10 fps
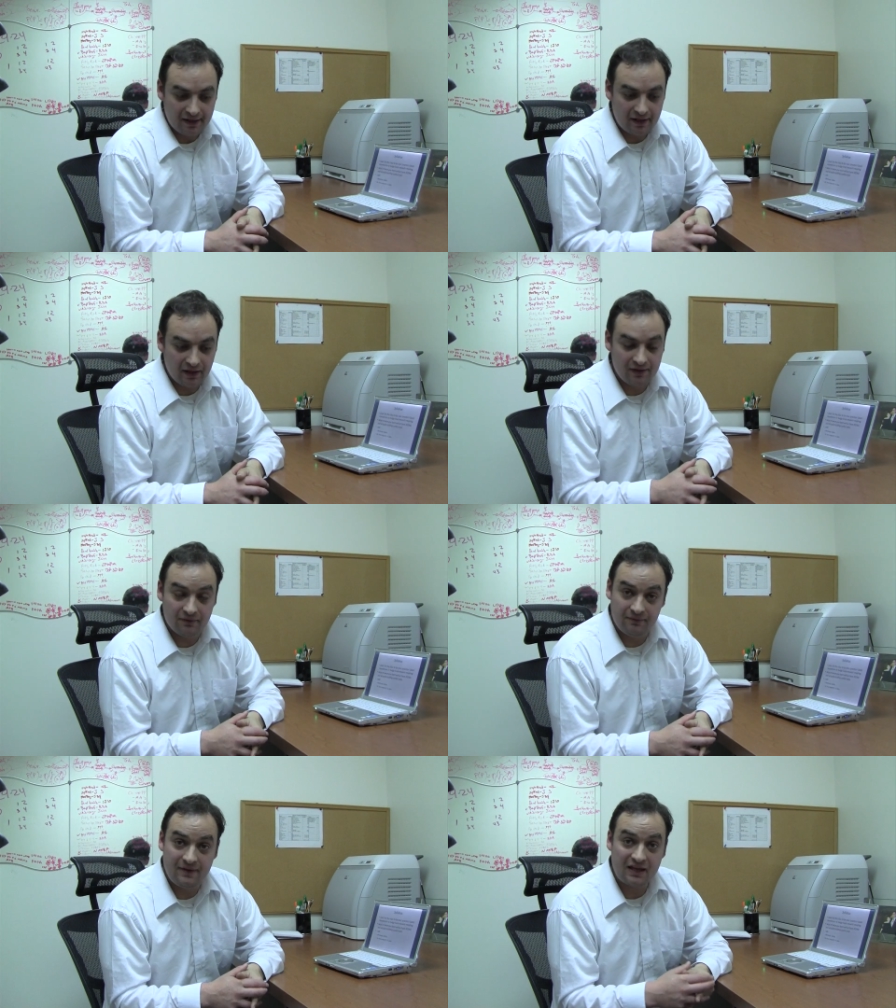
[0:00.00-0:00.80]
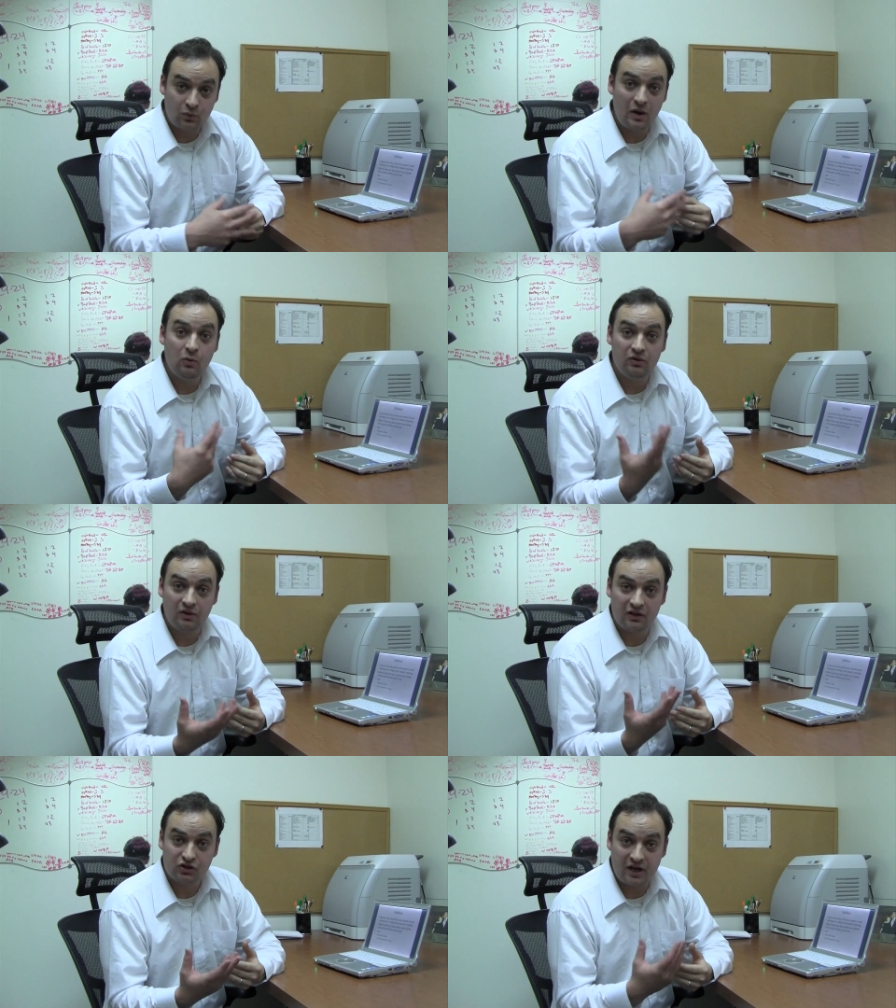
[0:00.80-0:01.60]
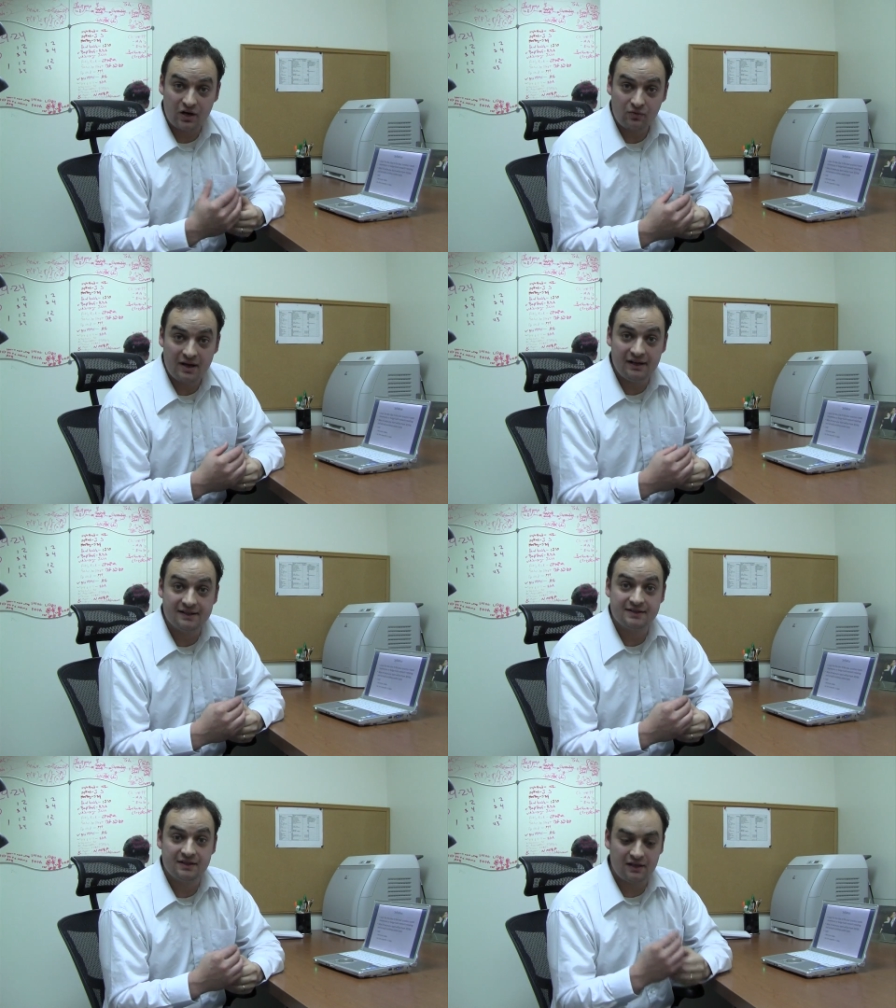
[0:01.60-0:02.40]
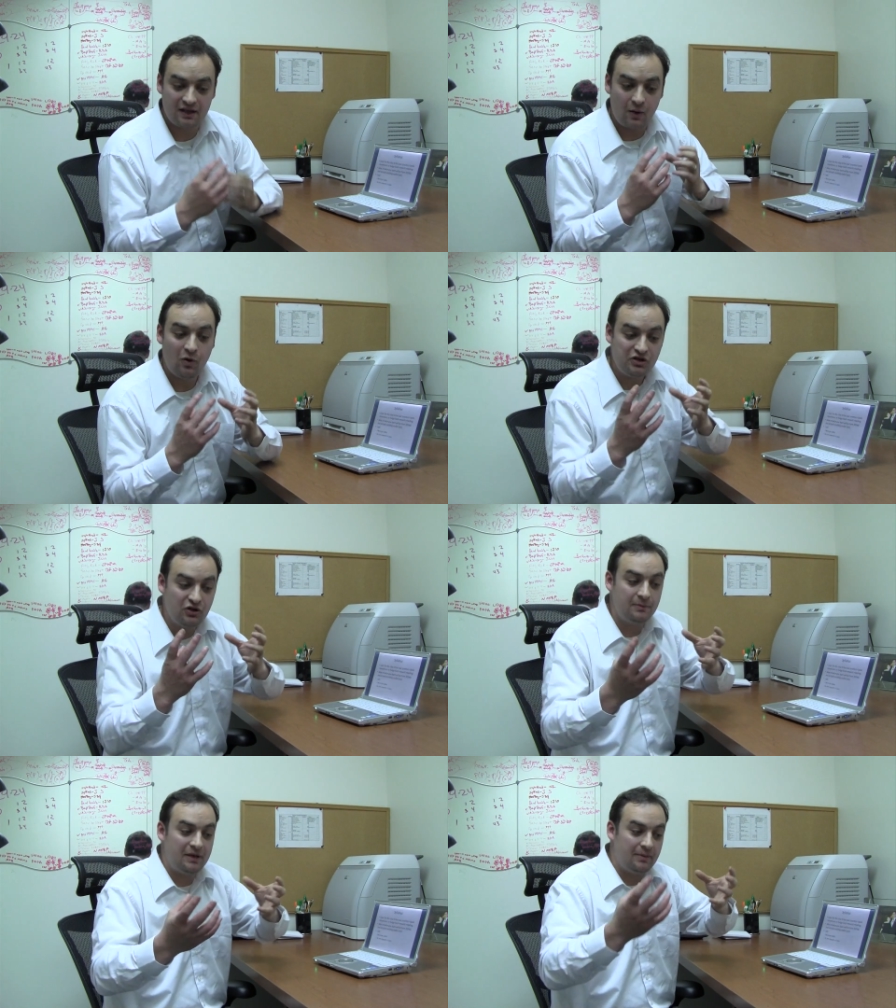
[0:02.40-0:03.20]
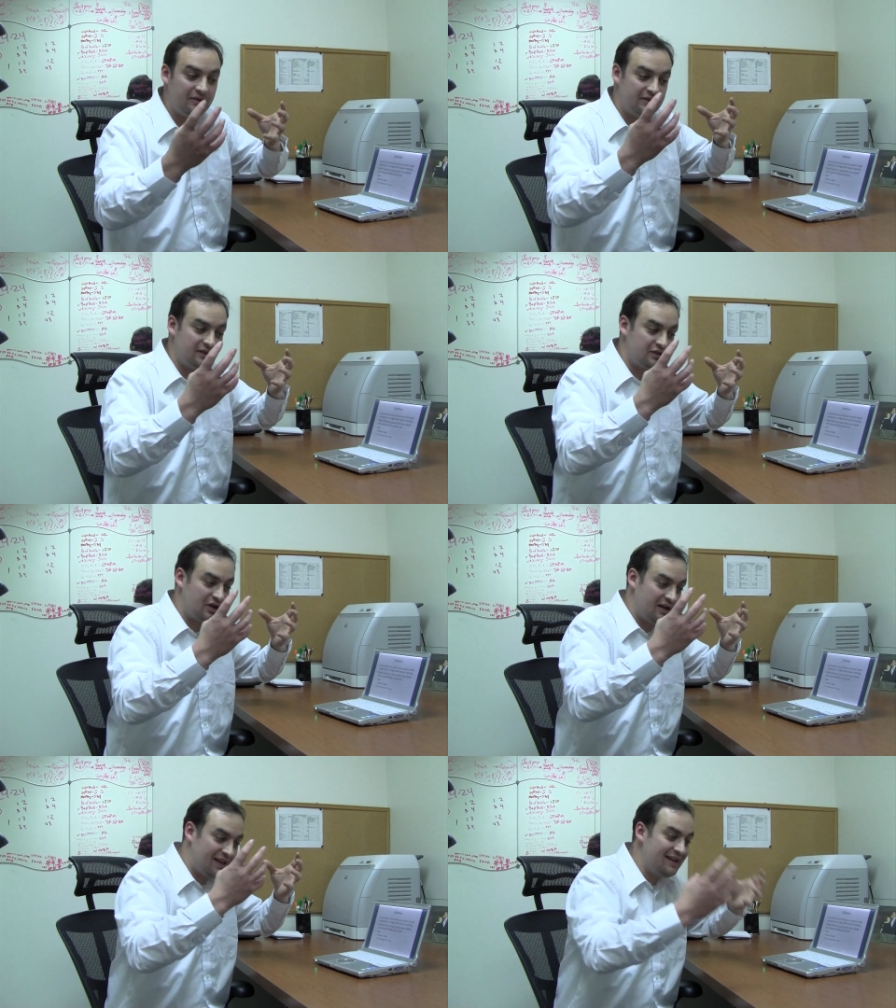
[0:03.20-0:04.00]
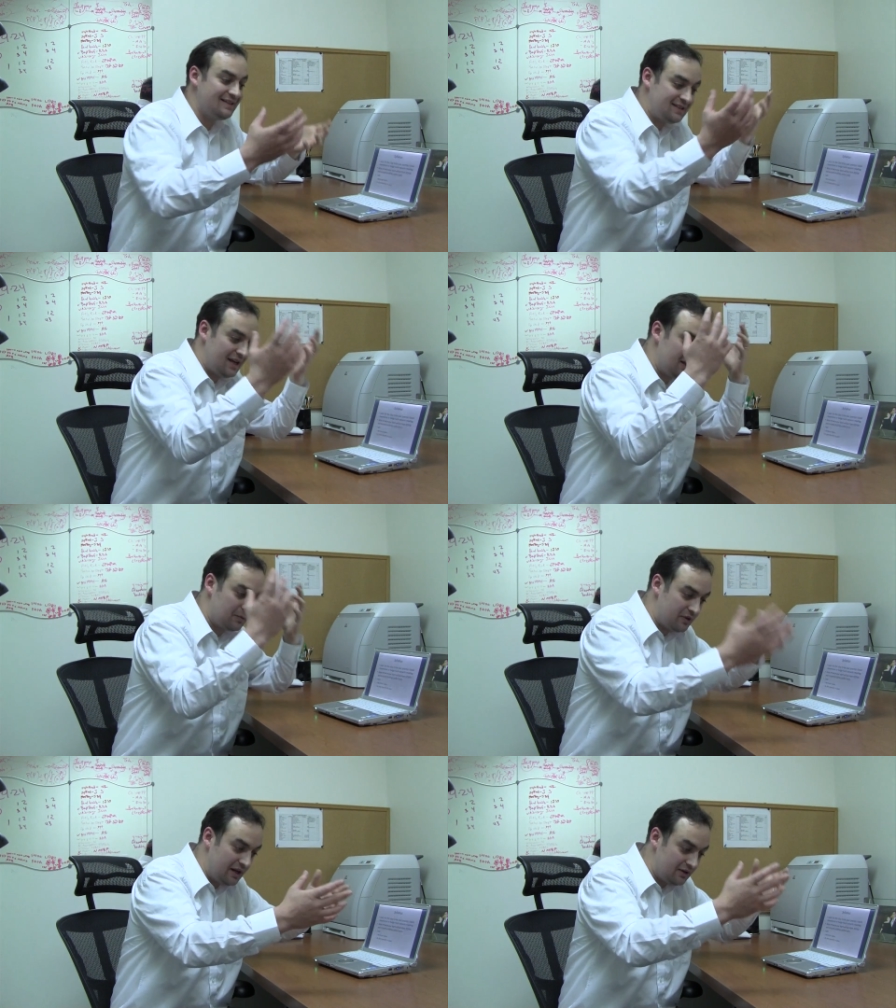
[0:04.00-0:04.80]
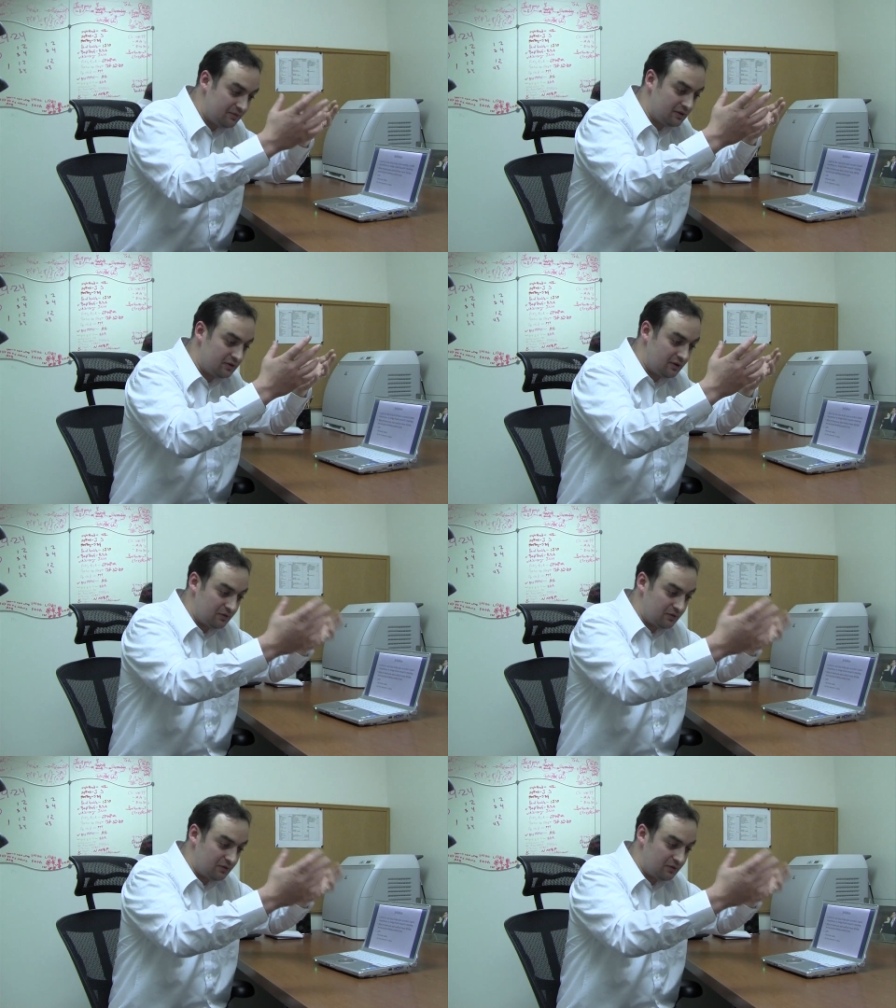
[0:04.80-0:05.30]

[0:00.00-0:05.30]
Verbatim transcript: Uh, in, in, fact, the way we'll, I'll try to run it is I want you to be able to try to get inside the brain of a,